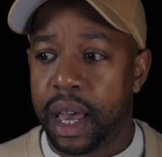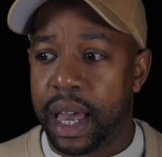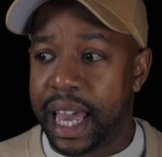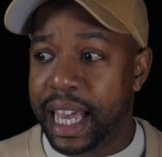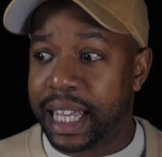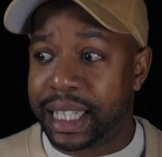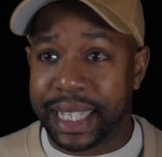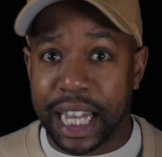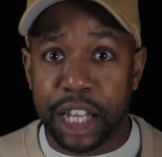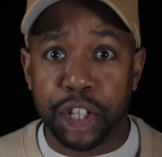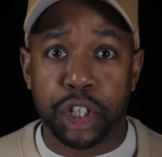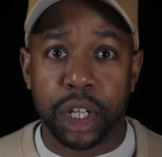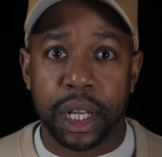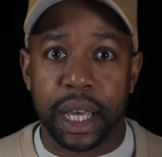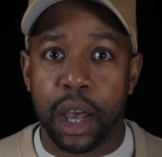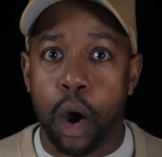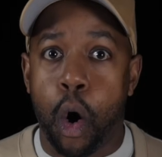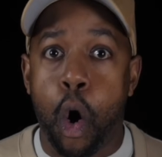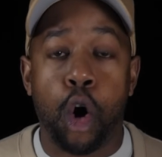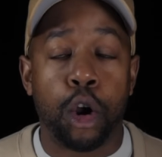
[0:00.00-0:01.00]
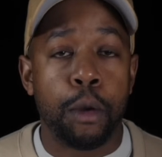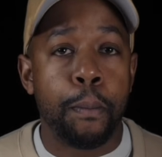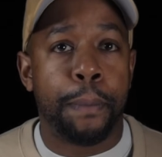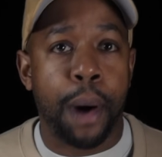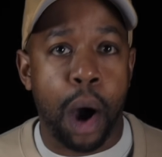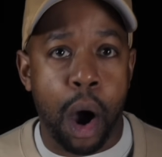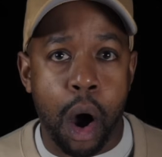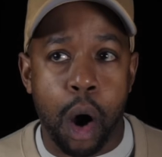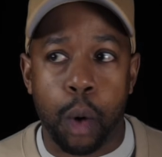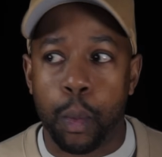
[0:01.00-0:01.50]
essentially on
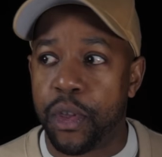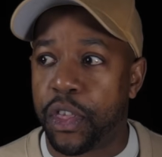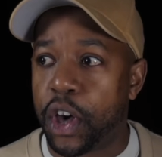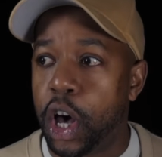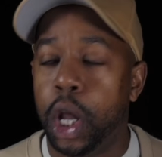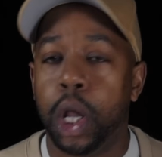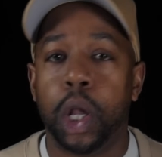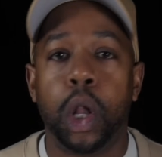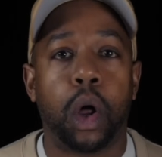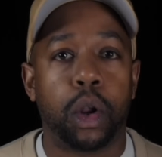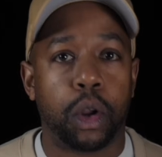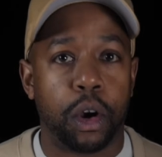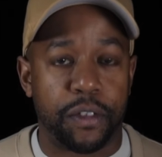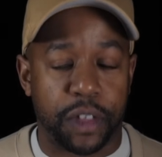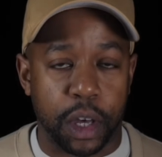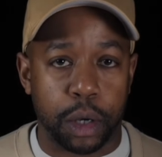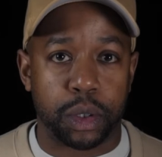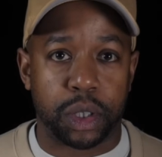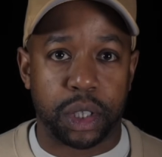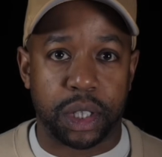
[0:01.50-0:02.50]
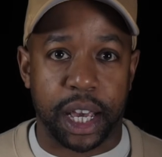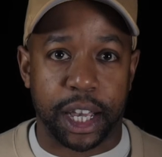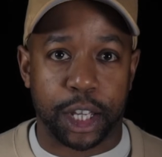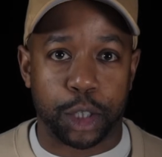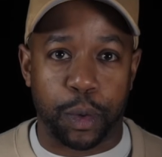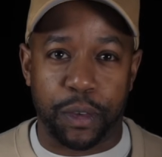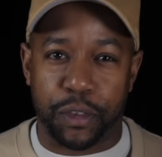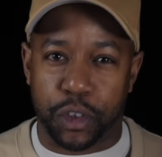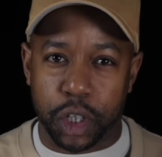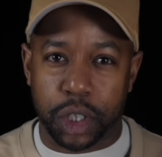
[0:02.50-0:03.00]
par with a lot of those sticks.
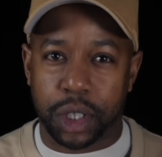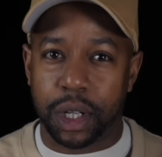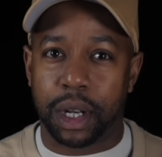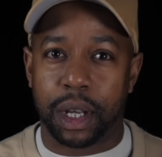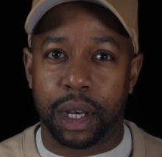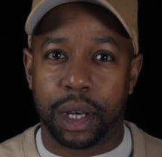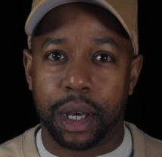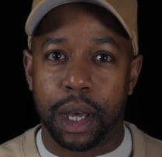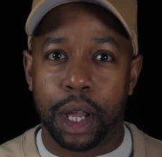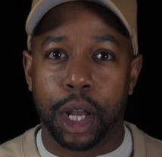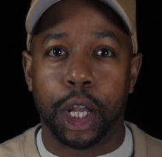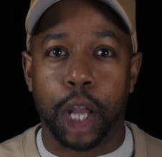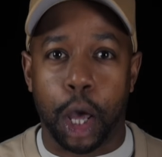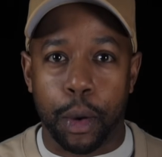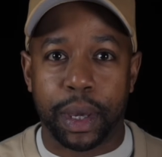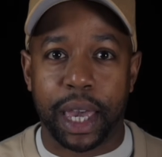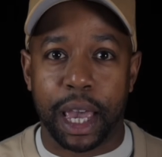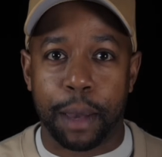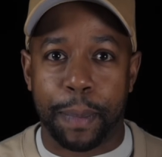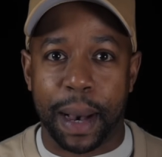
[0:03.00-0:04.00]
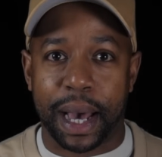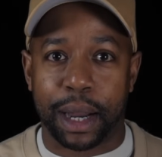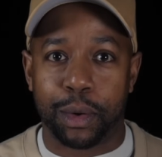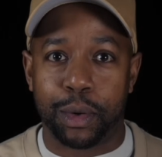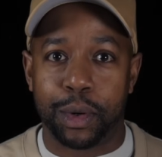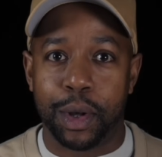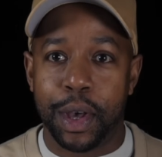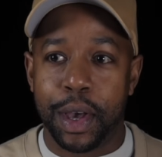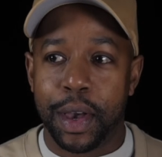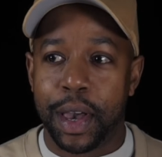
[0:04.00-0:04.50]
We've just done a low kick
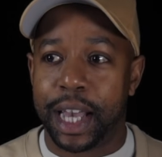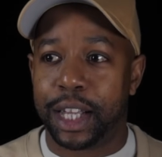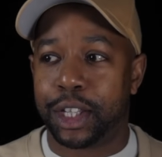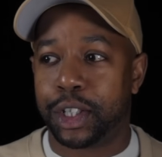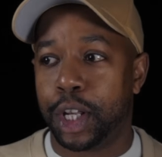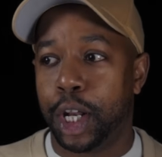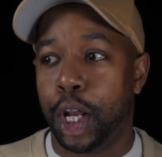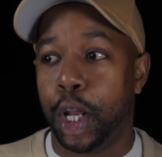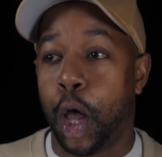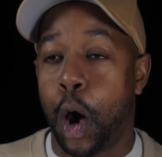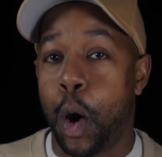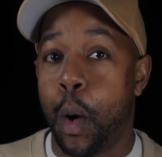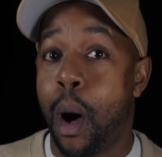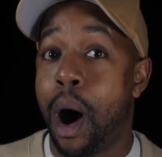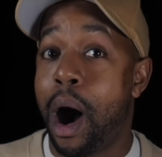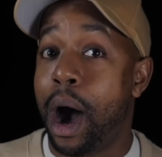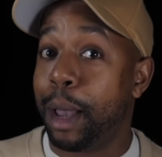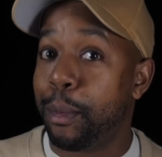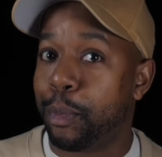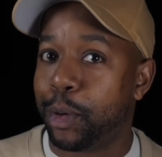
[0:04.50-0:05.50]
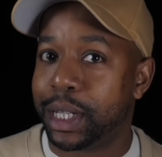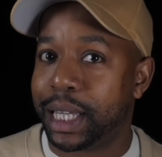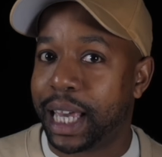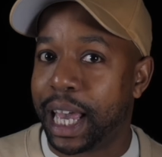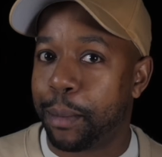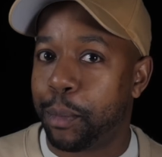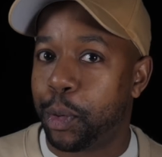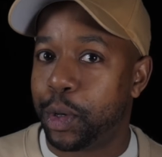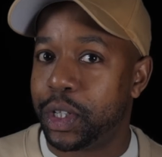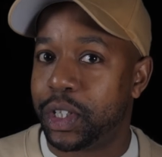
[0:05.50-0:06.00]
battle. It's a low hybrid
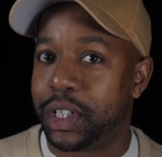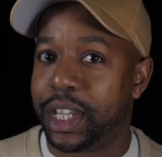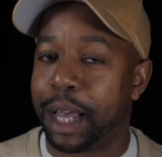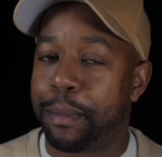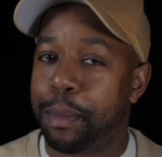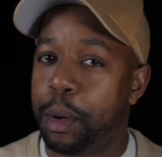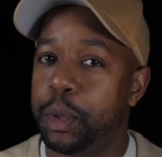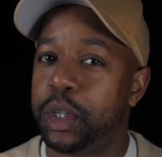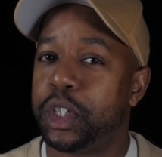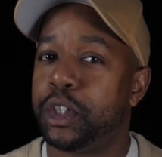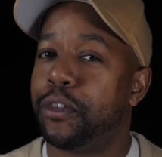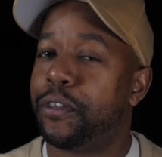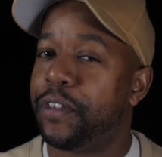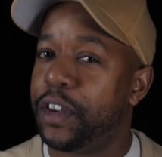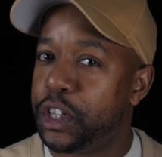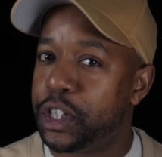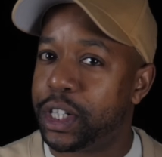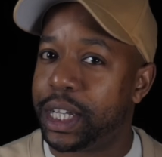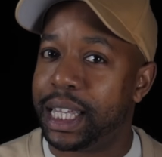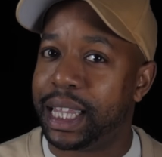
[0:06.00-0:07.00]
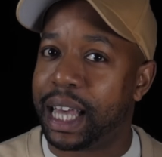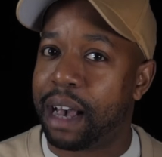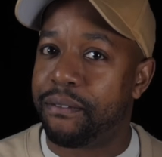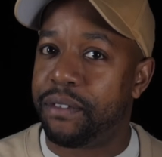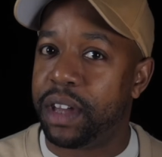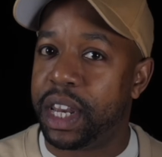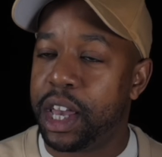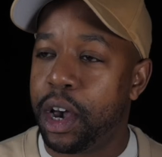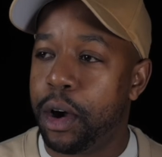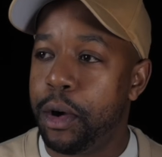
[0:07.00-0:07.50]
kick point stick, but we still featured it in that
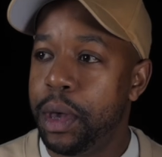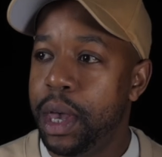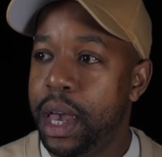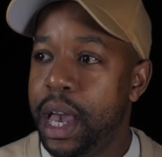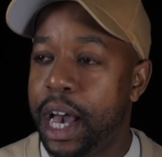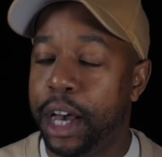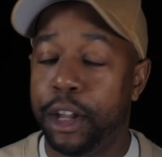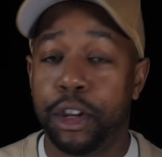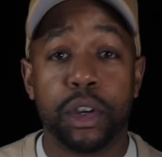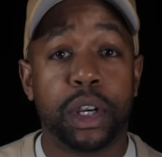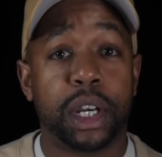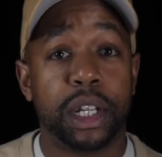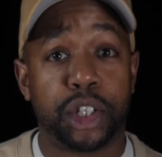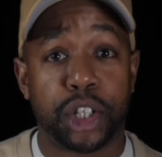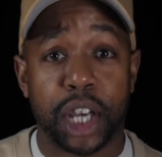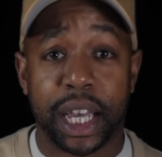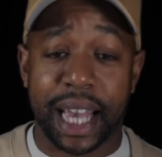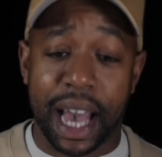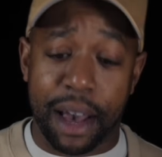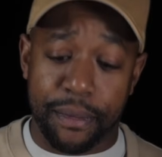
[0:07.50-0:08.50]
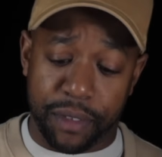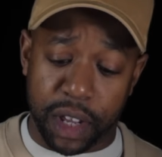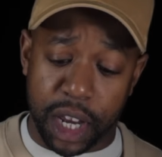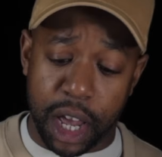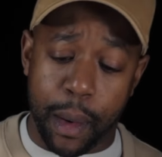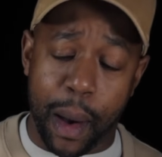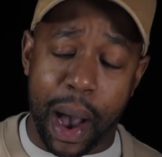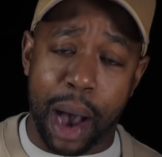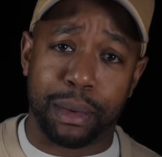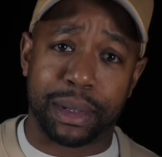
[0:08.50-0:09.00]
video. And you can check that
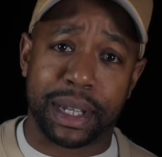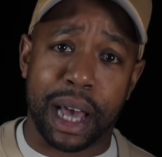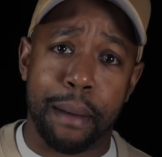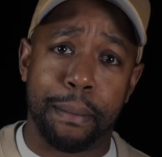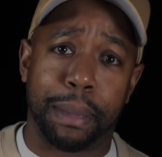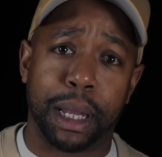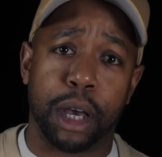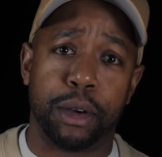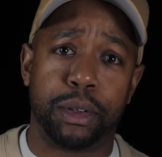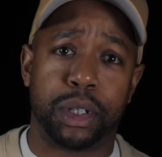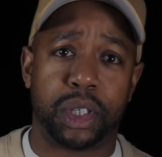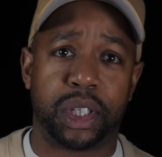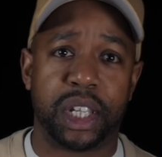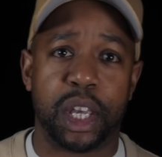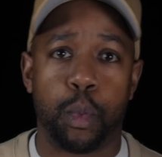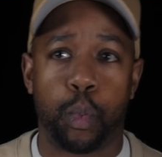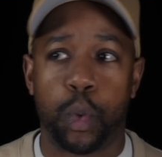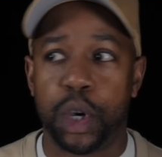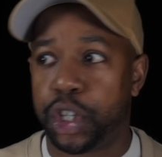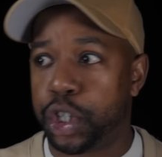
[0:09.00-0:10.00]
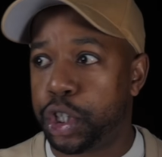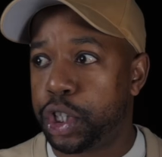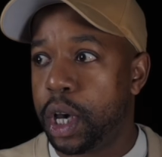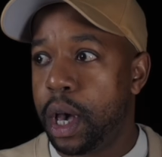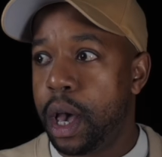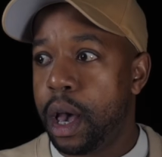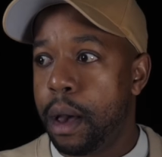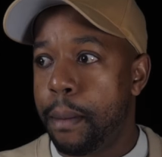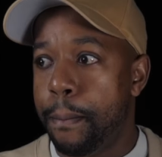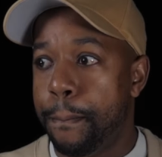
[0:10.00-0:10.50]
video out down below to see which
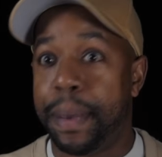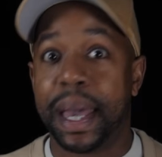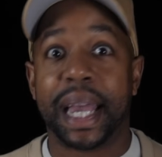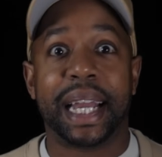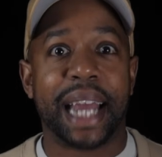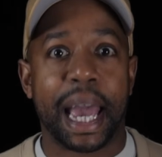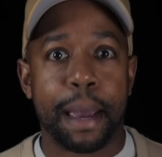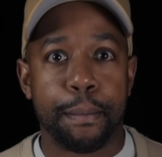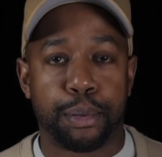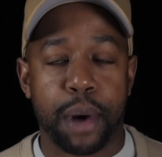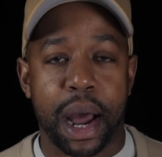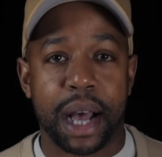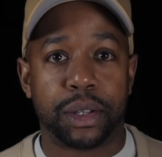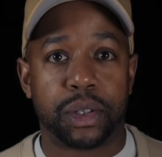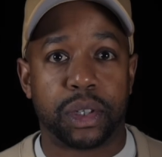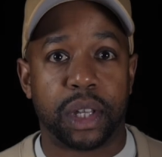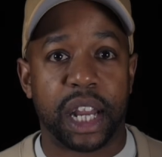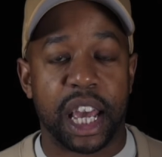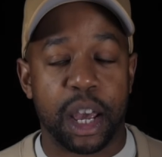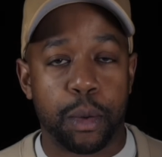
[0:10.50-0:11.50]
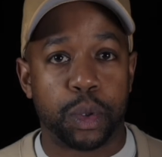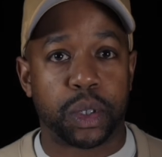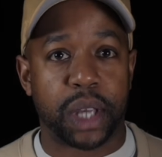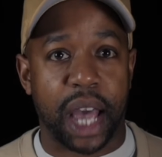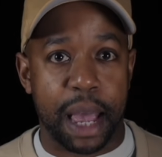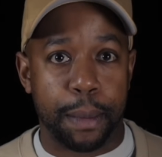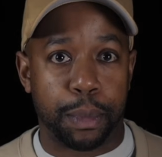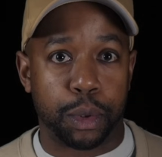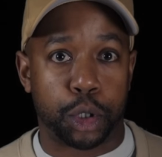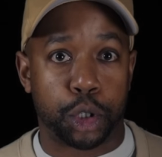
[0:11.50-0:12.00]
big name brands that it was
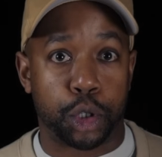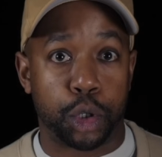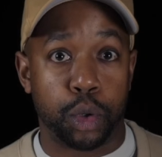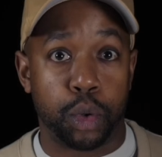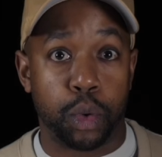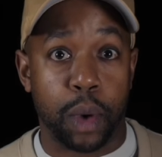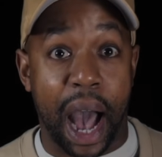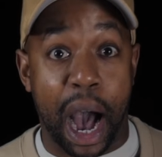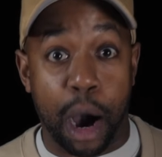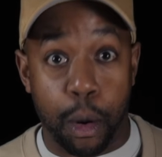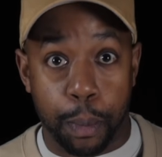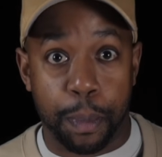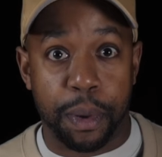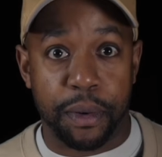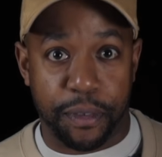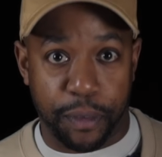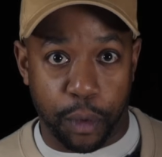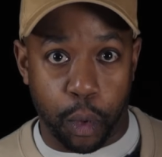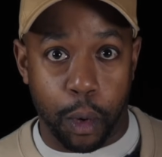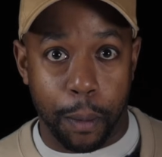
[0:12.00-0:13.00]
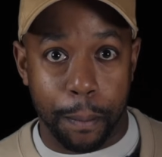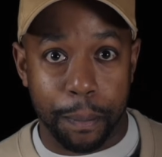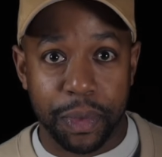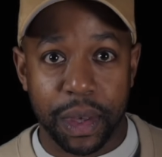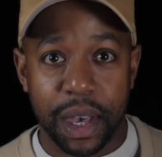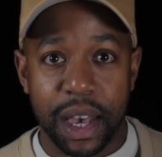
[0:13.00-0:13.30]
able to outperform.